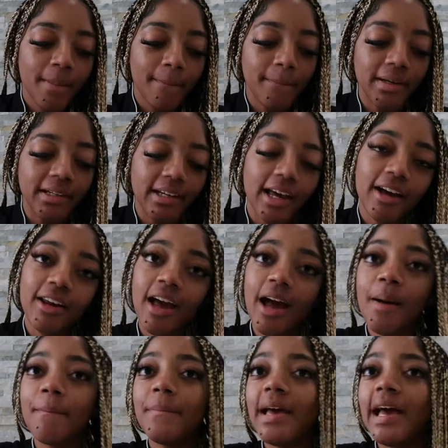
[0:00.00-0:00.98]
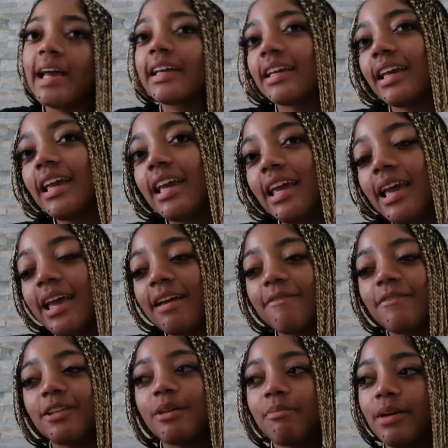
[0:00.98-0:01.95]
But now that I'm back
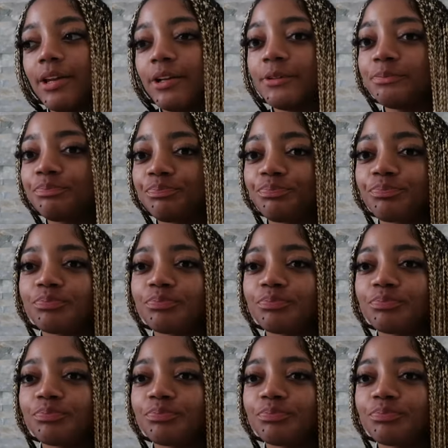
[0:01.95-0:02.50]
and feeling better,